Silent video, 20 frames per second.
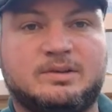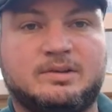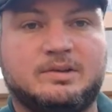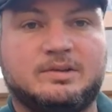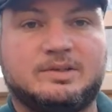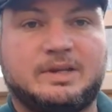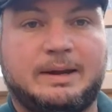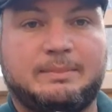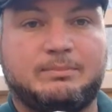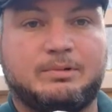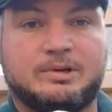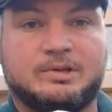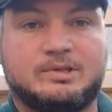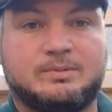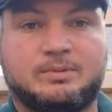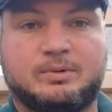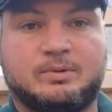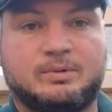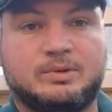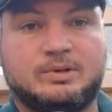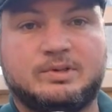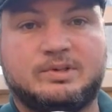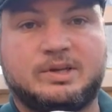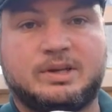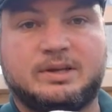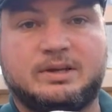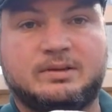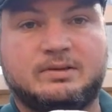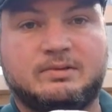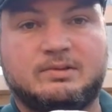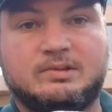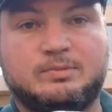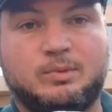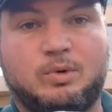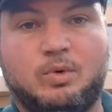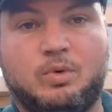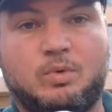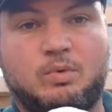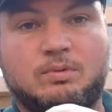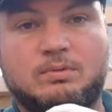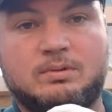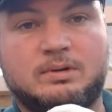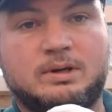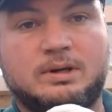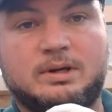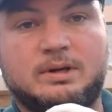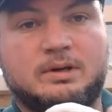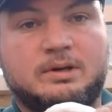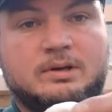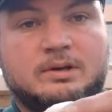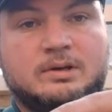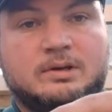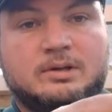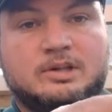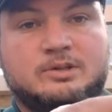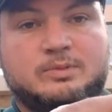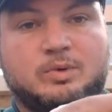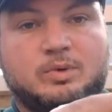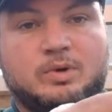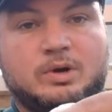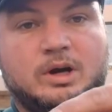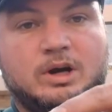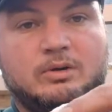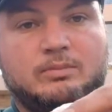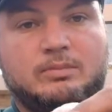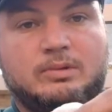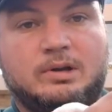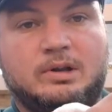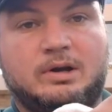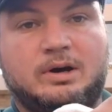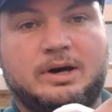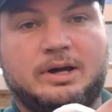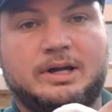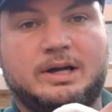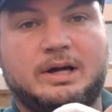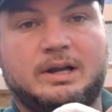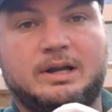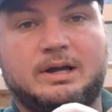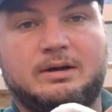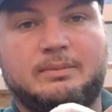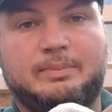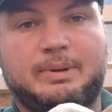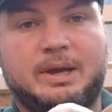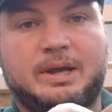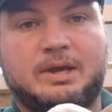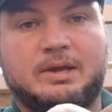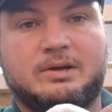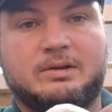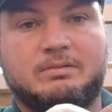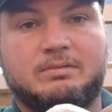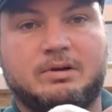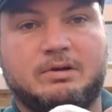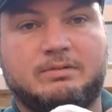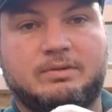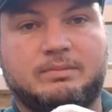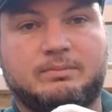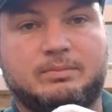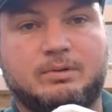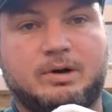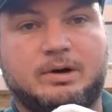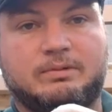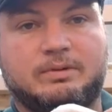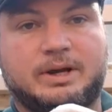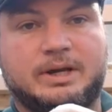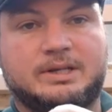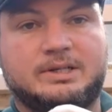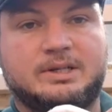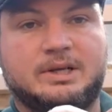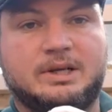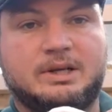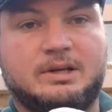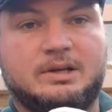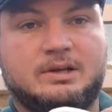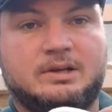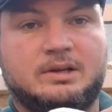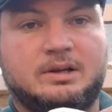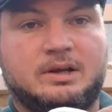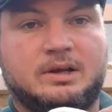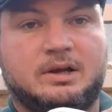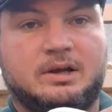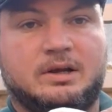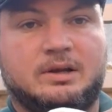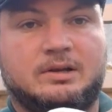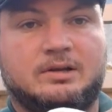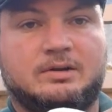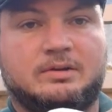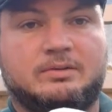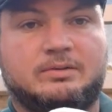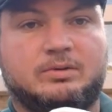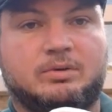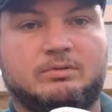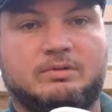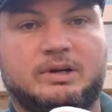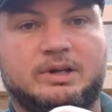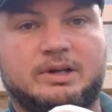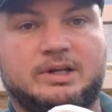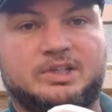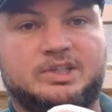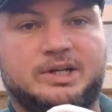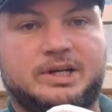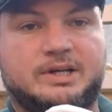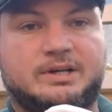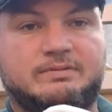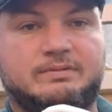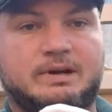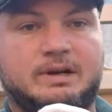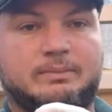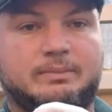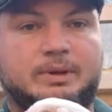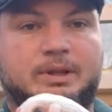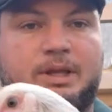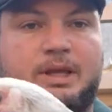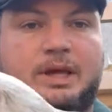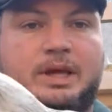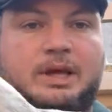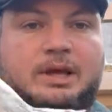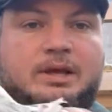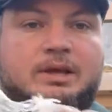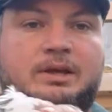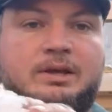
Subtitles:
Same principle. See, small comb, light colour, pink rather than bright red. Not really any cheek development there.